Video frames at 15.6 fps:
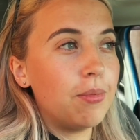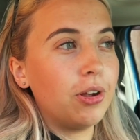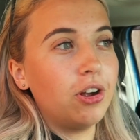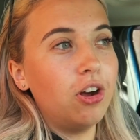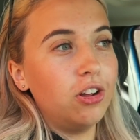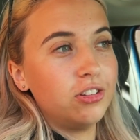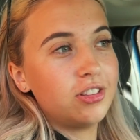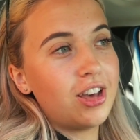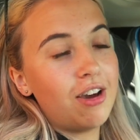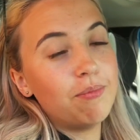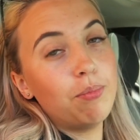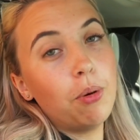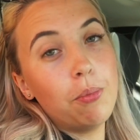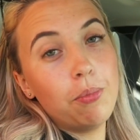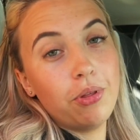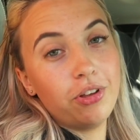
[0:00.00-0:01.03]
because that
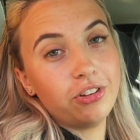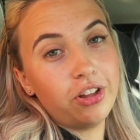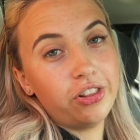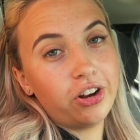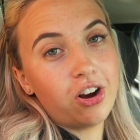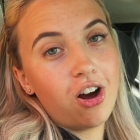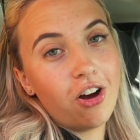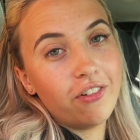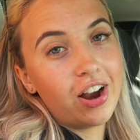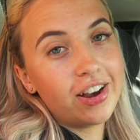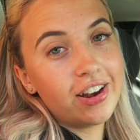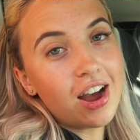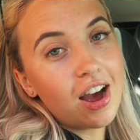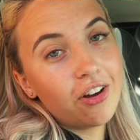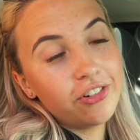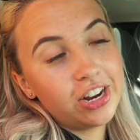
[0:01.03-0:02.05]
bumper that's on the car right now